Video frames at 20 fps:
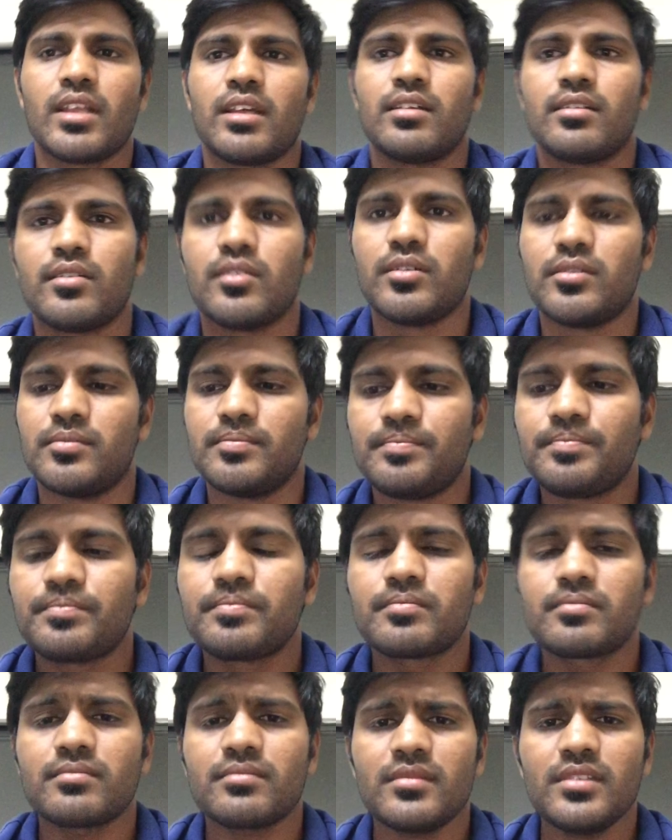So
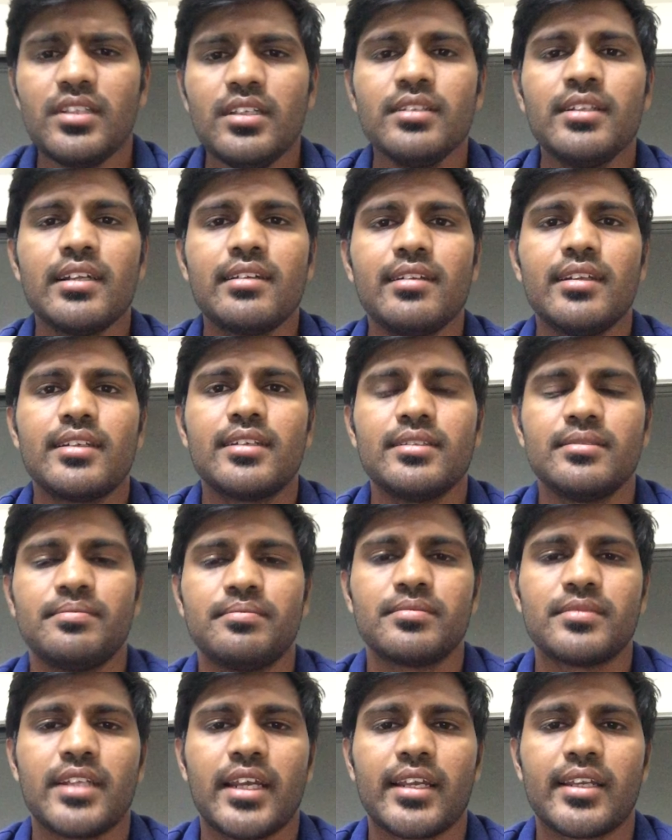that's it.
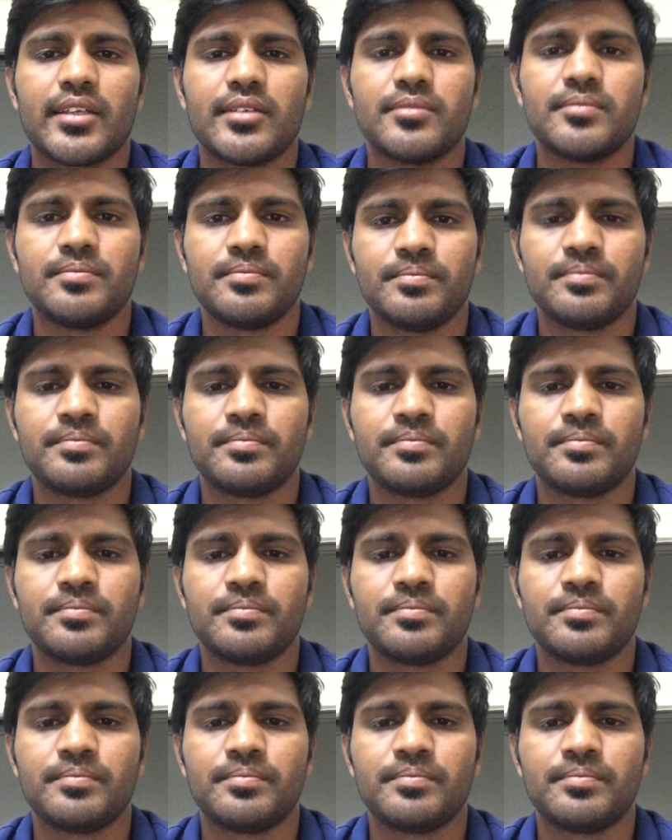Thank you.